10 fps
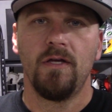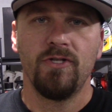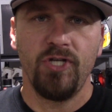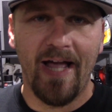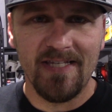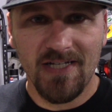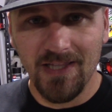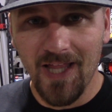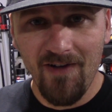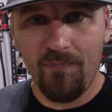So you guys,
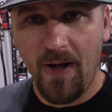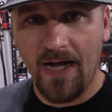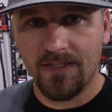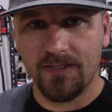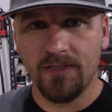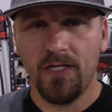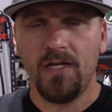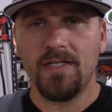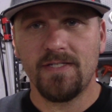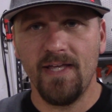Glovebox
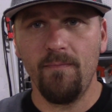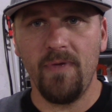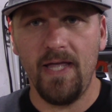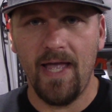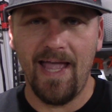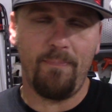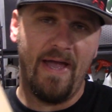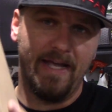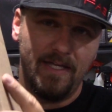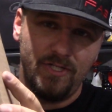sent me a
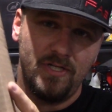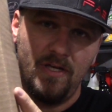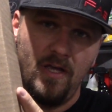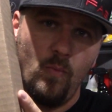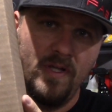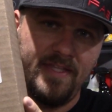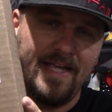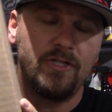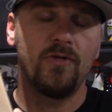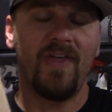package and what
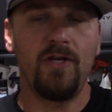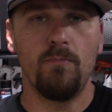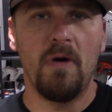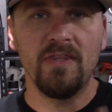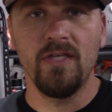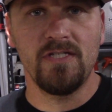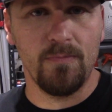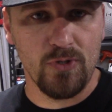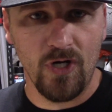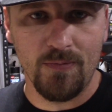they do, they do monthly
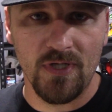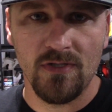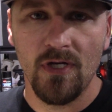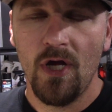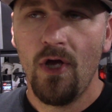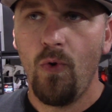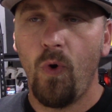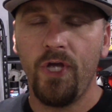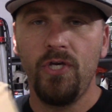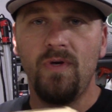subscriptions
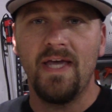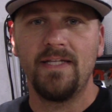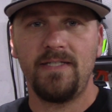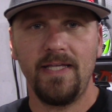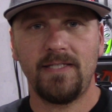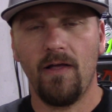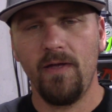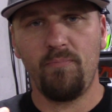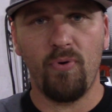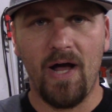where you get
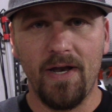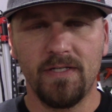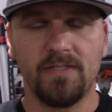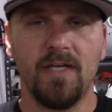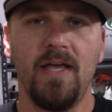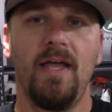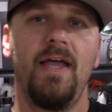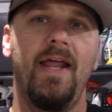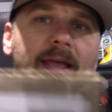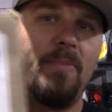detailing products
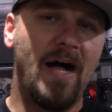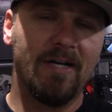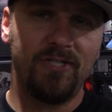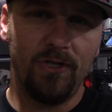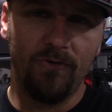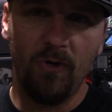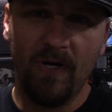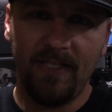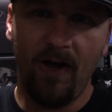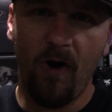in a box. You don't know
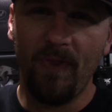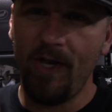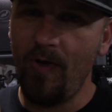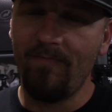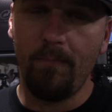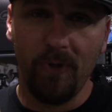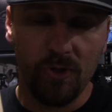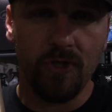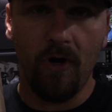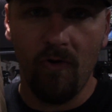what they are, but they do have a
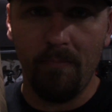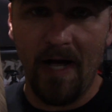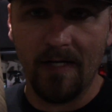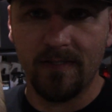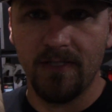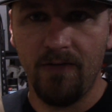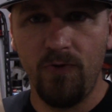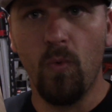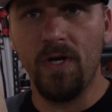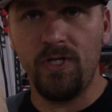build your own box if
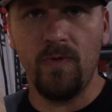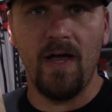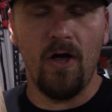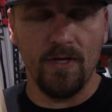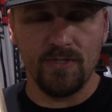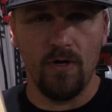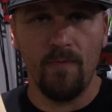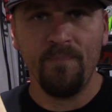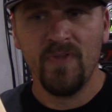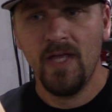you want to do that
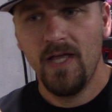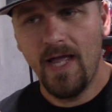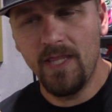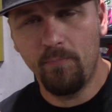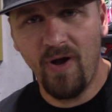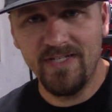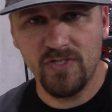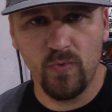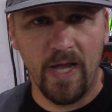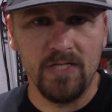also. And the
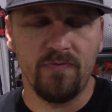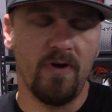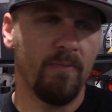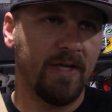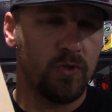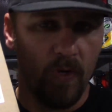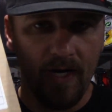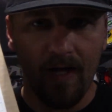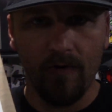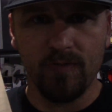prices range from like
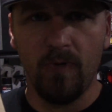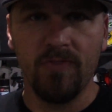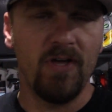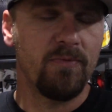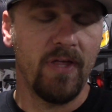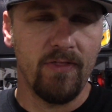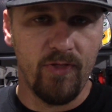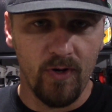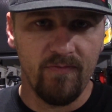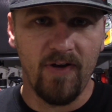$20 a month up to like
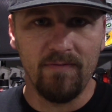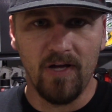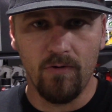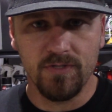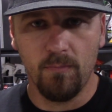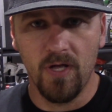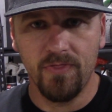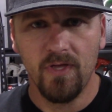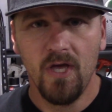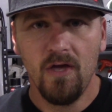$35 a
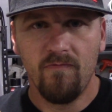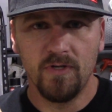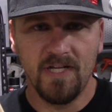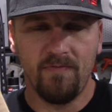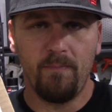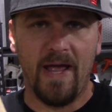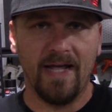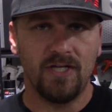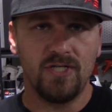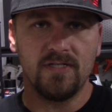month for different
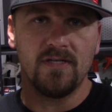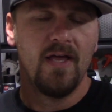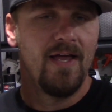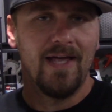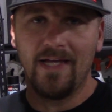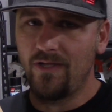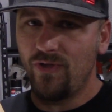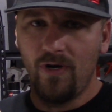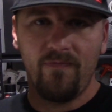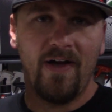packages. And like the
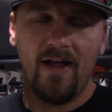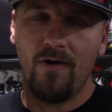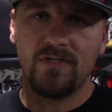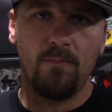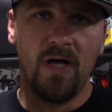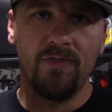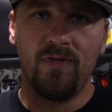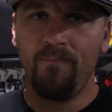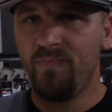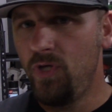$35 a month,
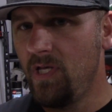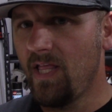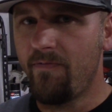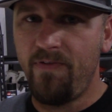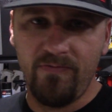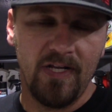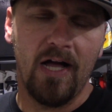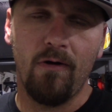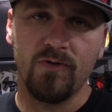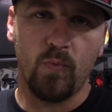you get like
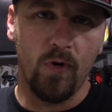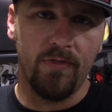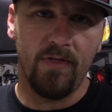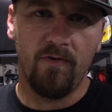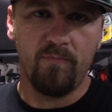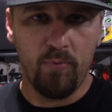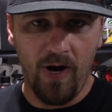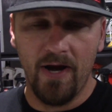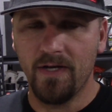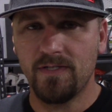$50 worth of
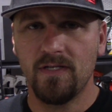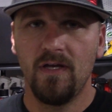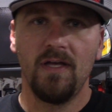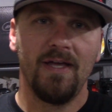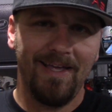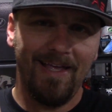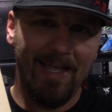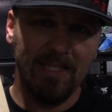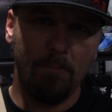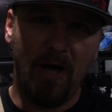products
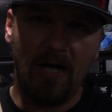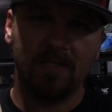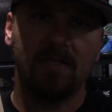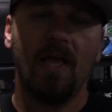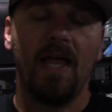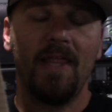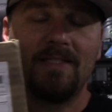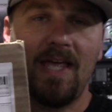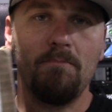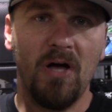in the box. And
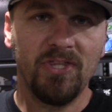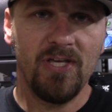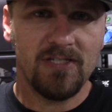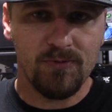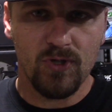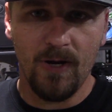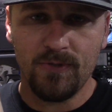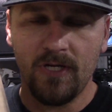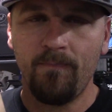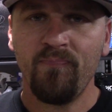that's a monthly
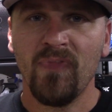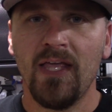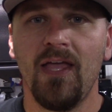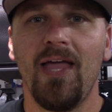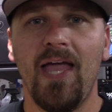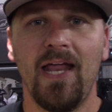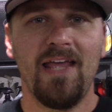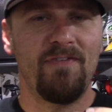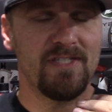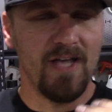subscription. And
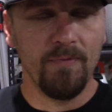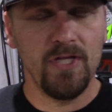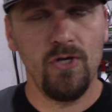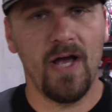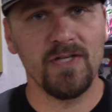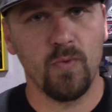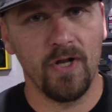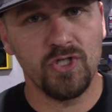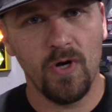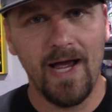if it's something you guys
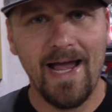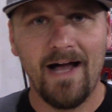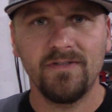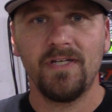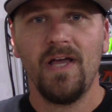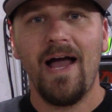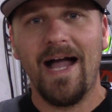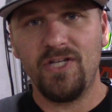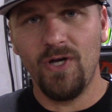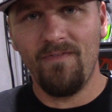wanna try out,
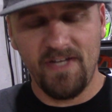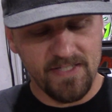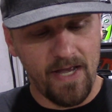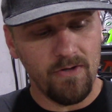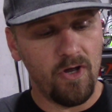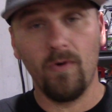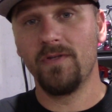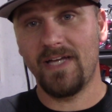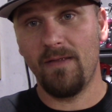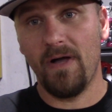I do have a discount code right
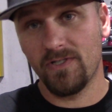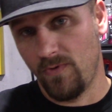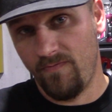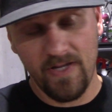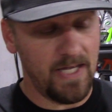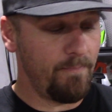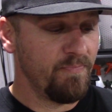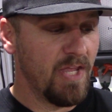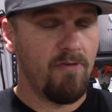inside the box, I wouldn't forget.